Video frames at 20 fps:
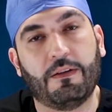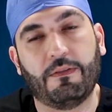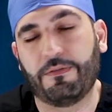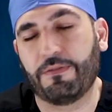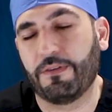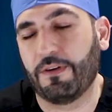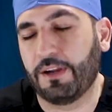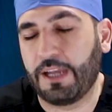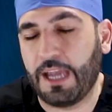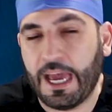
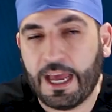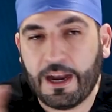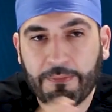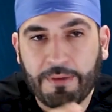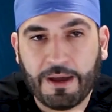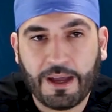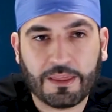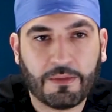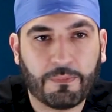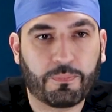Forget
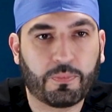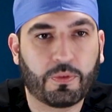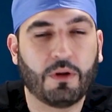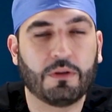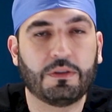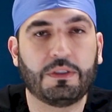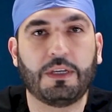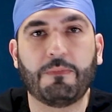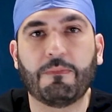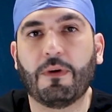about the
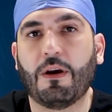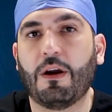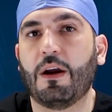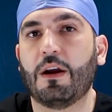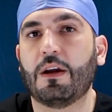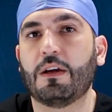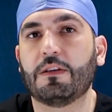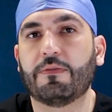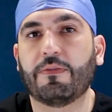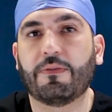protein
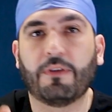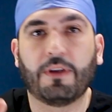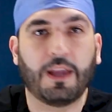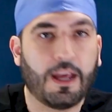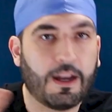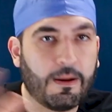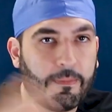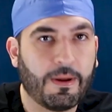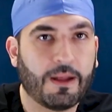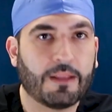bars,
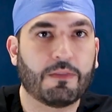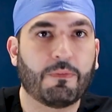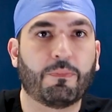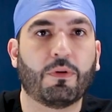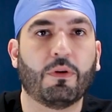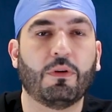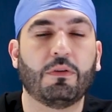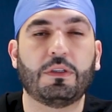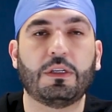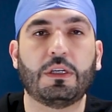forget about the
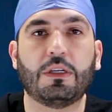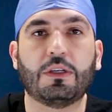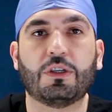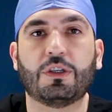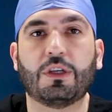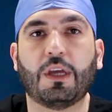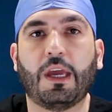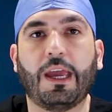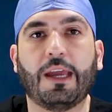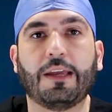protein
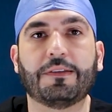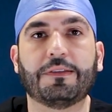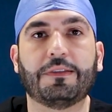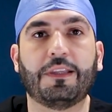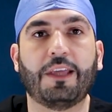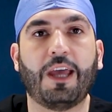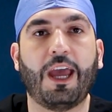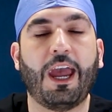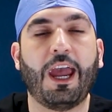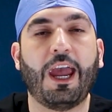shakes.
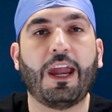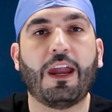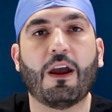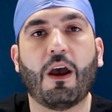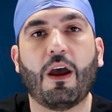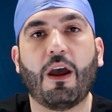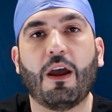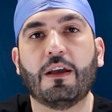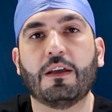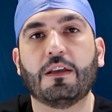
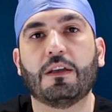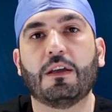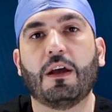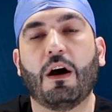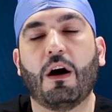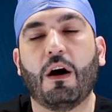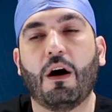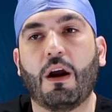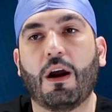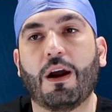They
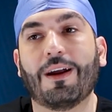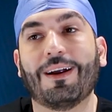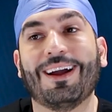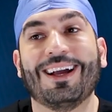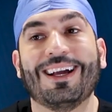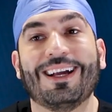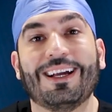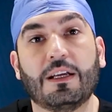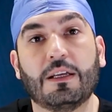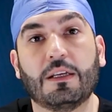are
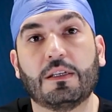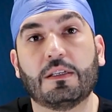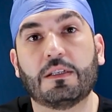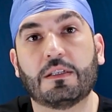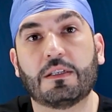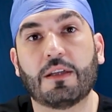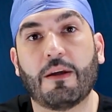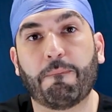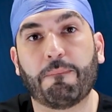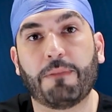
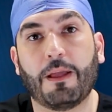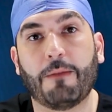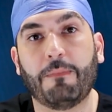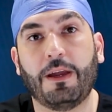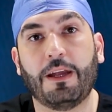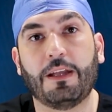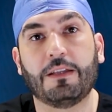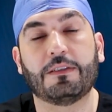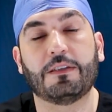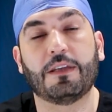
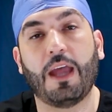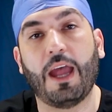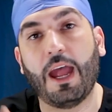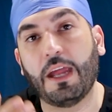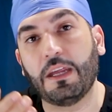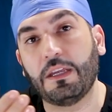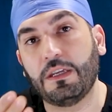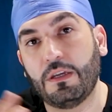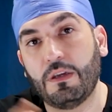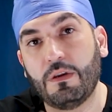supplements
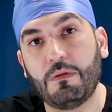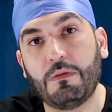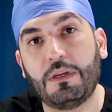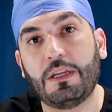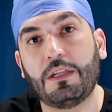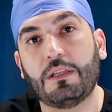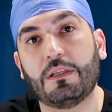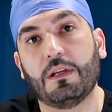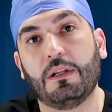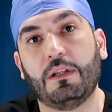and you
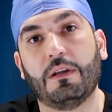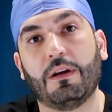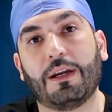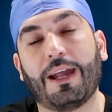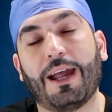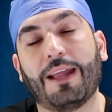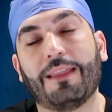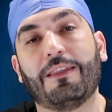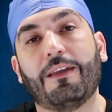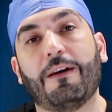need to
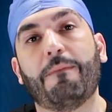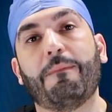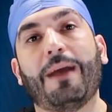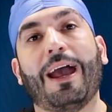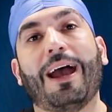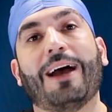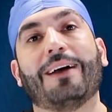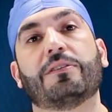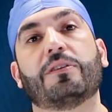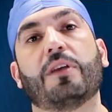look at them
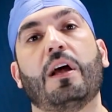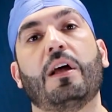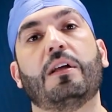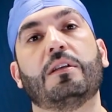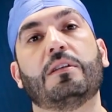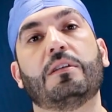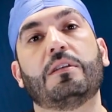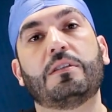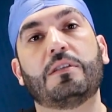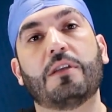as
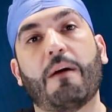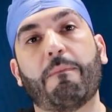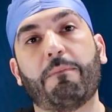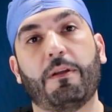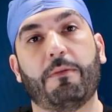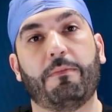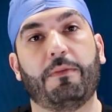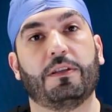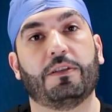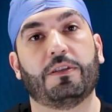
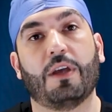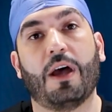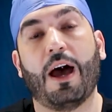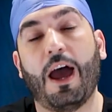supplements.